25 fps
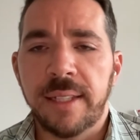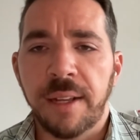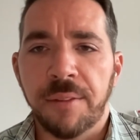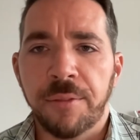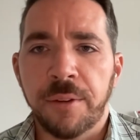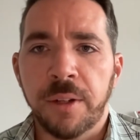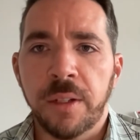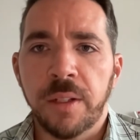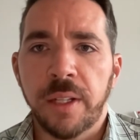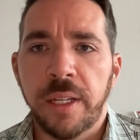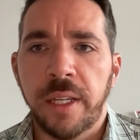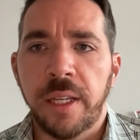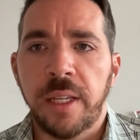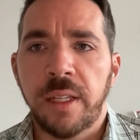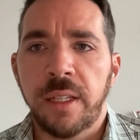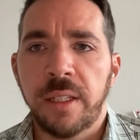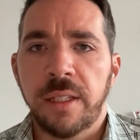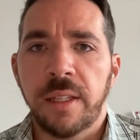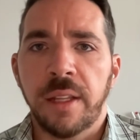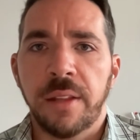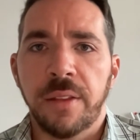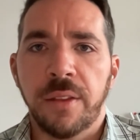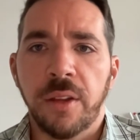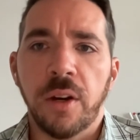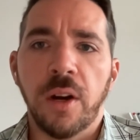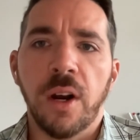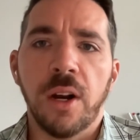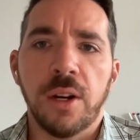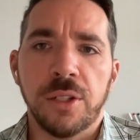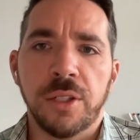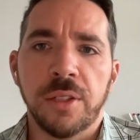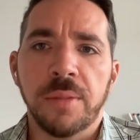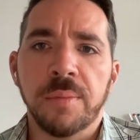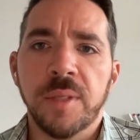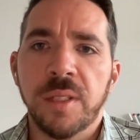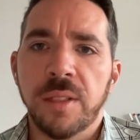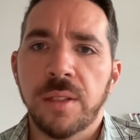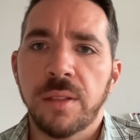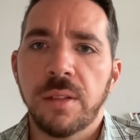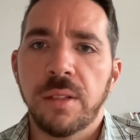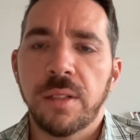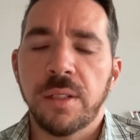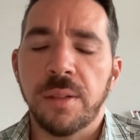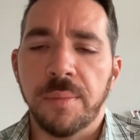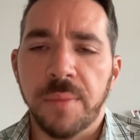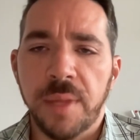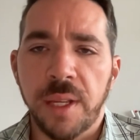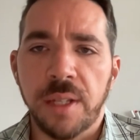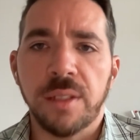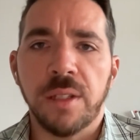definitely that there are
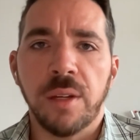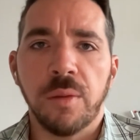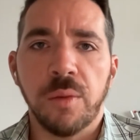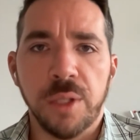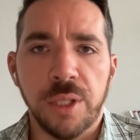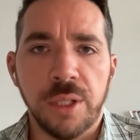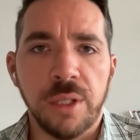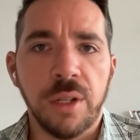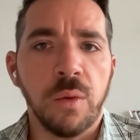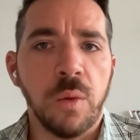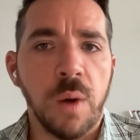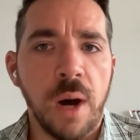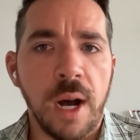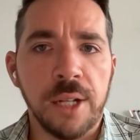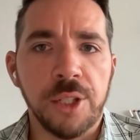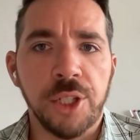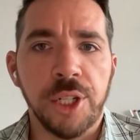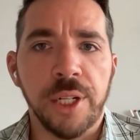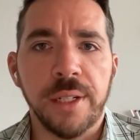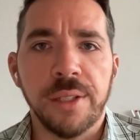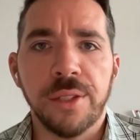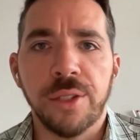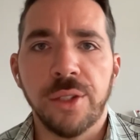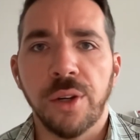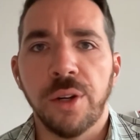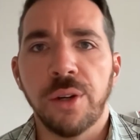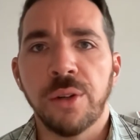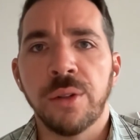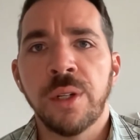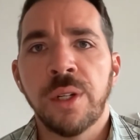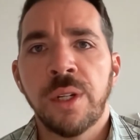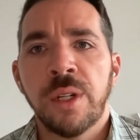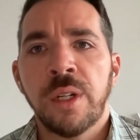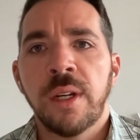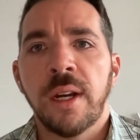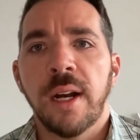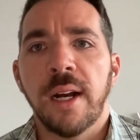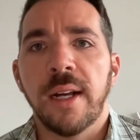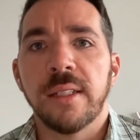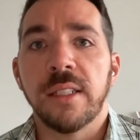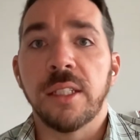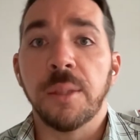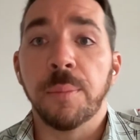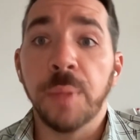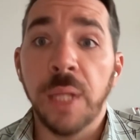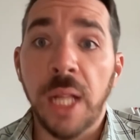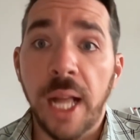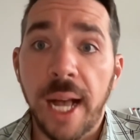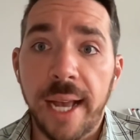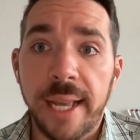some things that we're still watching. So
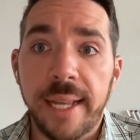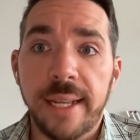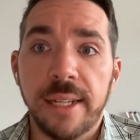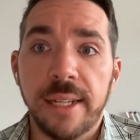supply